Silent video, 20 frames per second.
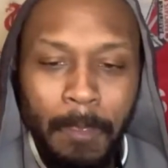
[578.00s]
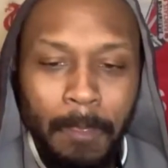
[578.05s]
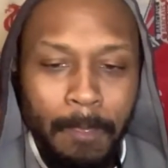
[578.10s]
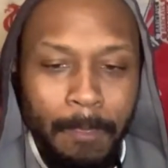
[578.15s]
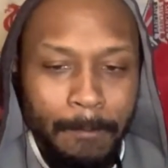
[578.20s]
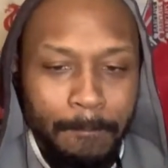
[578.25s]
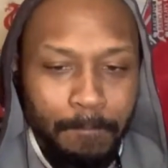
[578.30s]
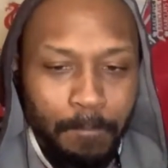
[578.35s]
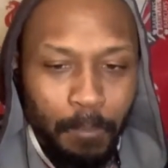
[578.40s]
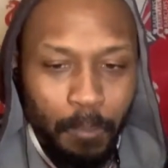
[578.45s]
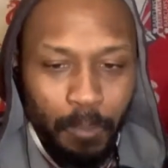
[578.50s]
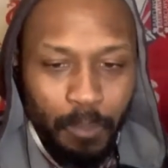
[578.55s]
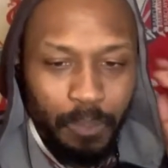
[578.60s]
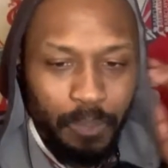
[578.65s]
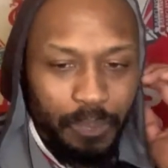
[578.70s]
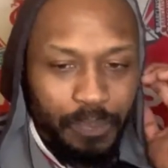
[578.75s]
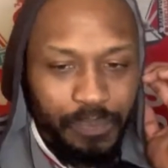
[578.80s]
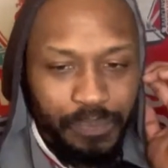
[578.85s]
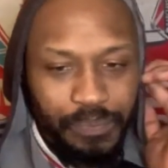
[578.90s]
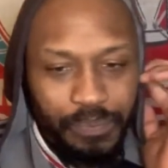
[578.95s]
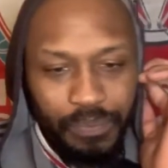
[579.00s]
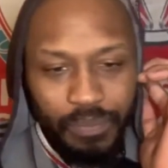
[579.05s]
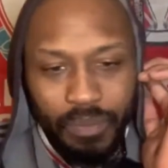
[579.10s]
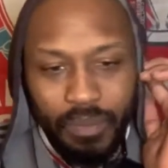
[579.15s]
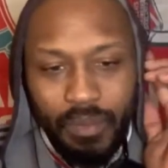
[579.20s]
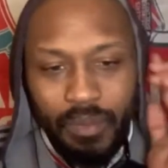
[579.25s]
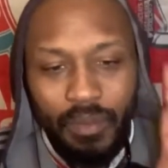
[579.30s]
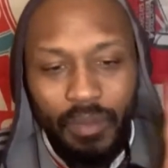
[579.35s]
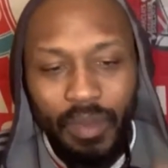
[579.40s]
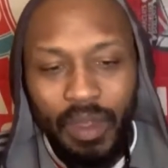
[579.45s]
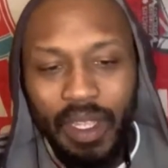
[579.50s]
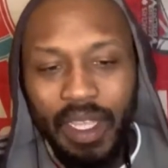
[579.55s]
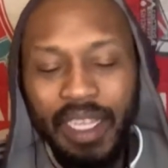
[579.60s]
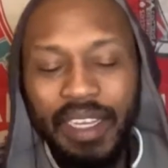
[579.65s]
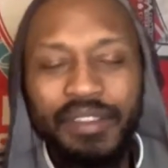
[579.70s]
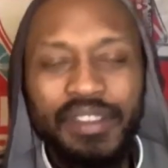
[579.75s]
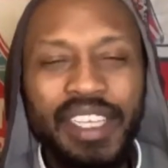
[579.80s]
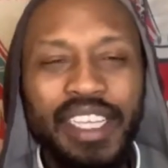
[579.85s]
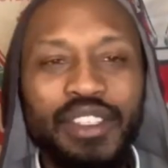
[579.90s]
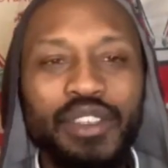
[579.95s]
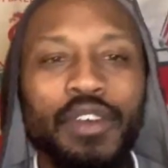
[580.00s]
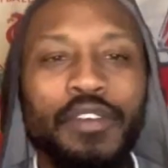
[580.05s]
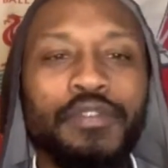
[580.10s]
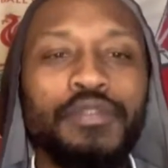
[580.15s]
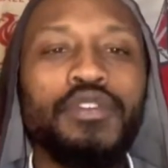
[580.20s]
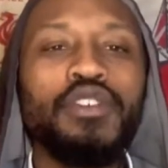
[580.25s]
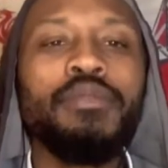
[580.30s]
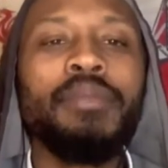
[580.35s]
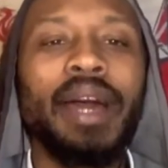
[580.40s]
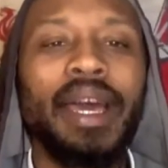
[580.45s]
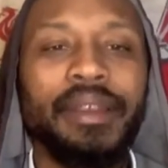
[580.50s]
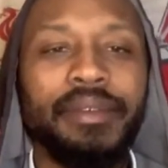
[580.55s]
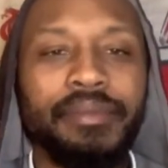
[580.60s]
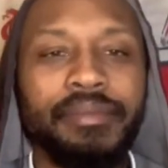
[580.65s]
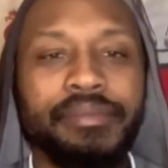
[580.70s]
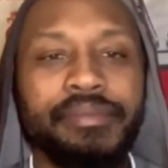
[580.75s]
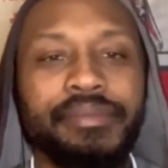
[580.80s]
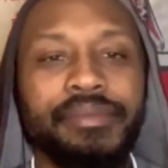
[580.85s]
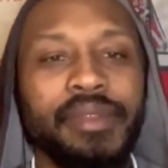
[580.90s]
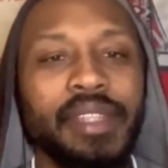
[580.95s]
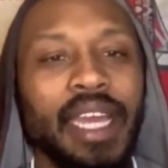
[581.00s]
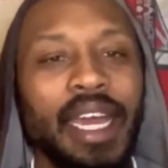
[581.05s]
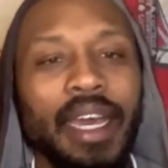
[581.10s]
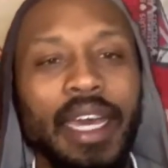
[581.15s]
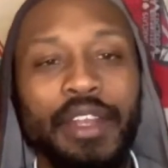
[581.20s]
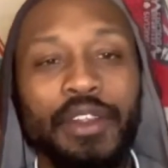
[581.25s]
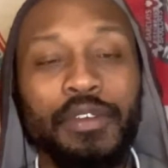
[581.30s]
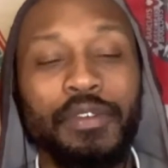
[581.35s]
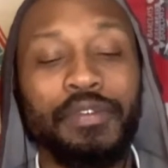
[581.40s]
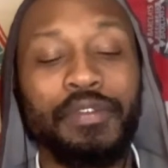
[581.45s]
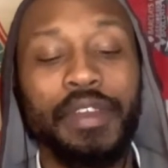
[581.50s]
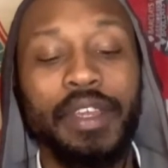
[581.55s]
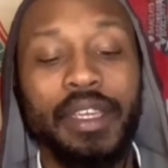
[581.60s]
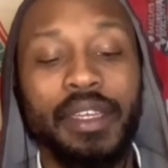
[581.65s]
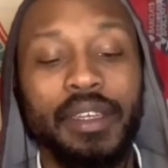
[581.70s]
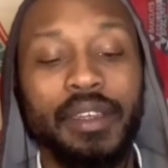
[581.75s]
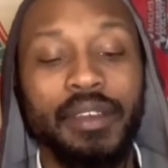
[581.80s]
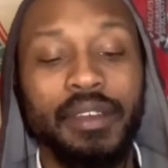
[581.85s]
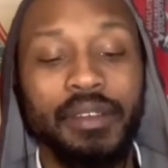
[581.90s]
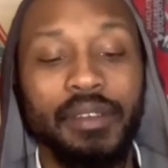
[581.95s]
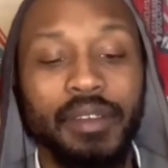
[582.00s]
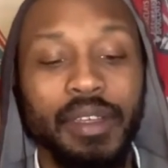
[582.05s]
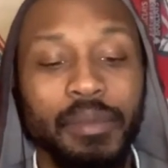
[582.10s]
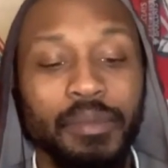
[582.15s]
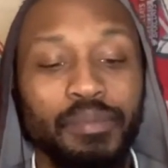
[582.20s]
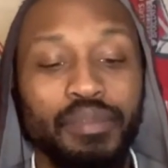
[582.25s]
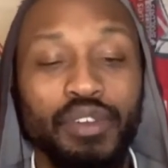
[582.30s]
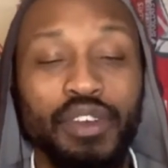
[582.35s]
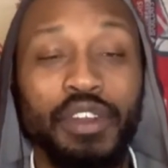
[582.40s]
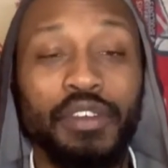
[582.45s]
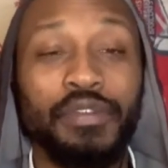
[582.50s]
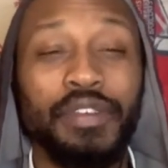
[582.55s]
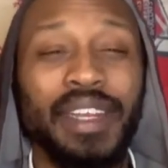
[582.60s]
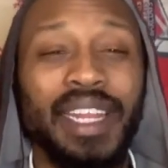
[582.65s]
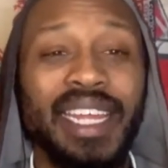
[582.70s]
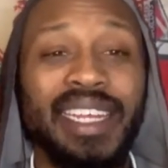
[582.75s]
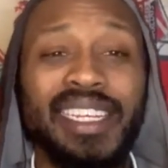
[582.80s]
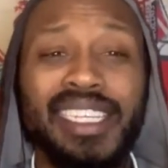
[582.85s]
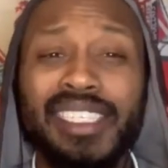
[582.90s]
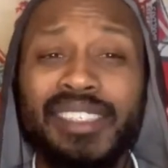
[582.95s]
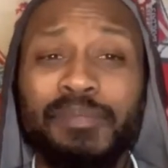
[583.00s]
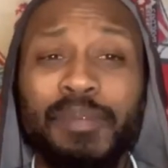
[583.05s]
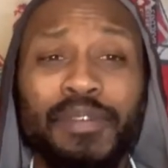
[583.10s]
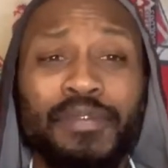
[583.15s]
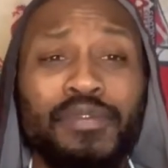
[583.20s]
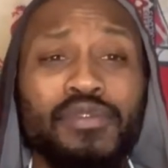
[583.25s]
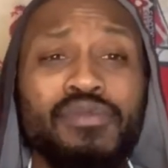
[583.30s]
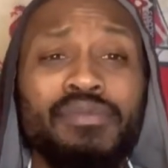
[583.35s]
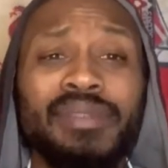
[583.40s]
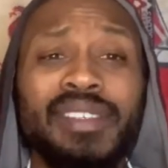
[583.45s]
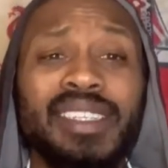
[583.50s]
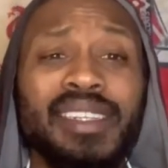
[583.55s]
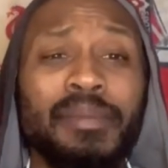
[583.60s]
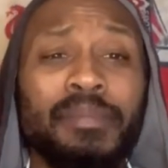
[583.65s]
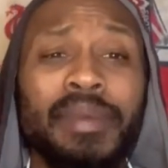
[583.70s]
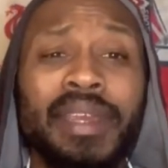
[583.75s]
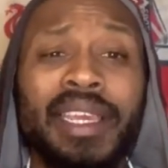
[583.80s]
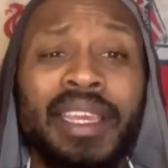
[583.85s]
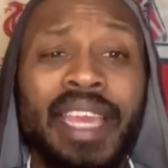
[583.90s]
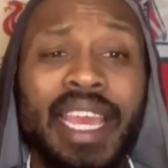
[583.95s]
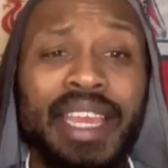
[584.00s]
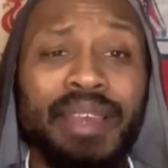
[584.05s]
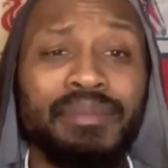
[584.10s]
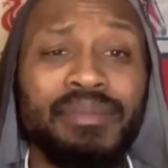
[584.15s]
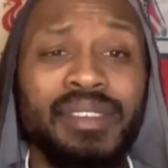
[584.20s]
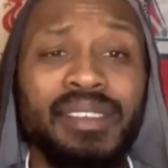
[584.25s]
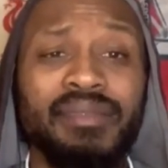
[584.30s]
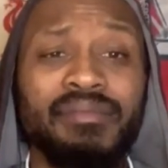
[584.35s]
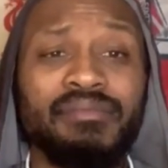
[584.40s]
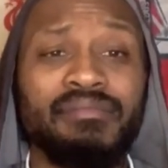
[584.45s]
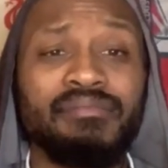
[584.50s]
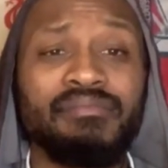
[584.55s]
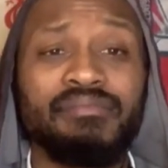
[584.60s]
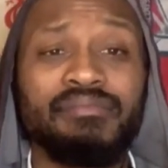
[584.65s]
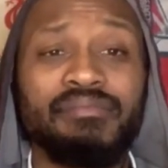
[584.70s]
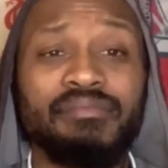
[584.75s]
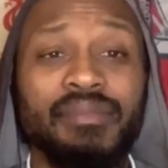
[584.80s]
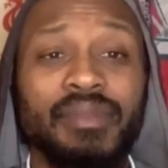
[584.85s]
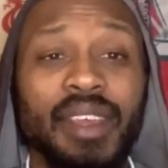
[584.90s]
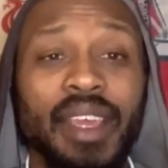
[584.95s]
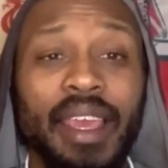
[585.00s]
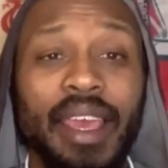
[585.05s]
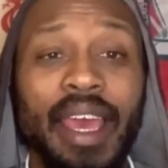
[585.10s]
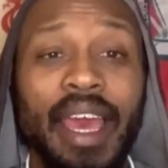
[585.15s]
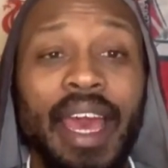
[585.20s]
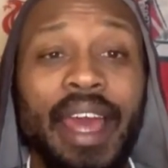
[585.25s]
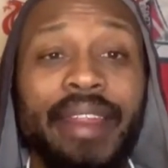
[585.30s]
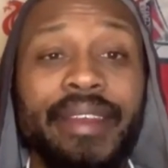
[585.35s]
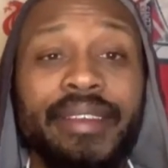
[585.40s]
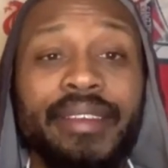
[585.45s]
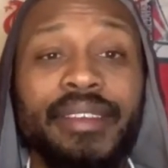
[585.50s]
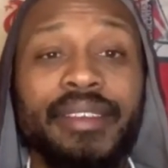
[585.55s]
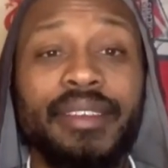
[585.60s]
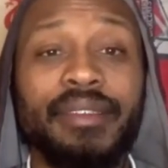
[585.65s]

I said to a few, man, that I don't think Bruno Fernandes performs in the big games. And